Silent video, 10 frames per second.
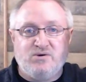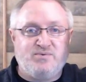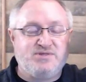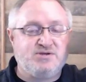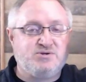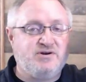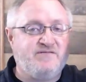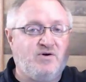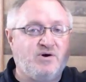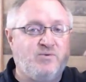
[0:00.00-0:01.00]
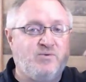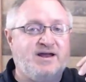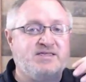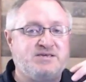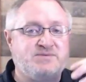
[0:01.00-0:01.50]
Put the tuning fork right
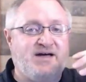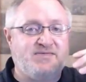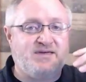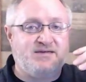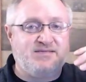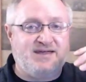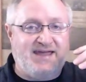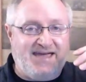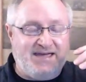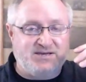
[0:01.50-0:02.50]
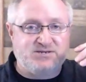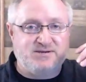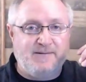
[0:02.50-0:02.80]
on the spot that aches.